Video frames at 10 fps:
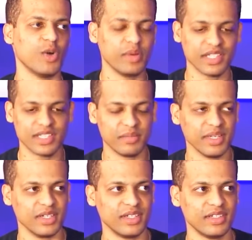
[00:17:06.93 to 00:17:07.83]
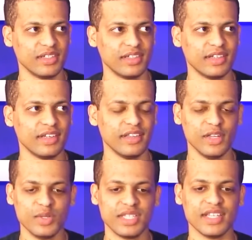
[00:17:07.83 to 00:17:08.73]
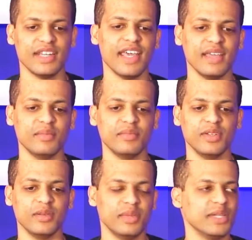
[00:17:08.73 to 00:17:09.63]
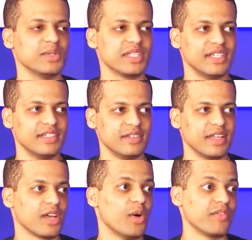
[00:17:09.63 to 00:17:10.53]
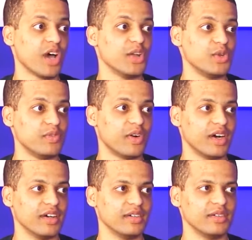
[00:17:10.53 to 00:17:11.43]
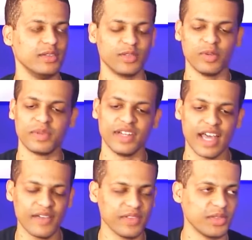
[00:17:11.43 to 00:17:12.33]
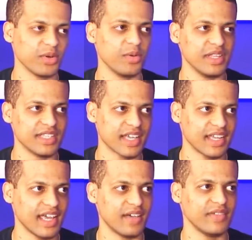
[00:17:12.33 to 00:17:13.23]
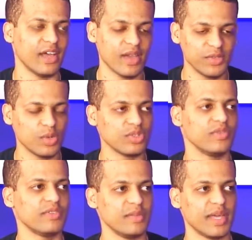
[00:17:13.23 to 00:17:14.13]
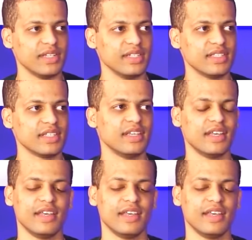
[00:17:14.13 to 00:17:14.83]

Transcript: Open it to the middle. Then you see a name, you know, Peterson. You're like, oh, I've gone too far. You can rip it in half and throw away the second half. Now you have 250 pages.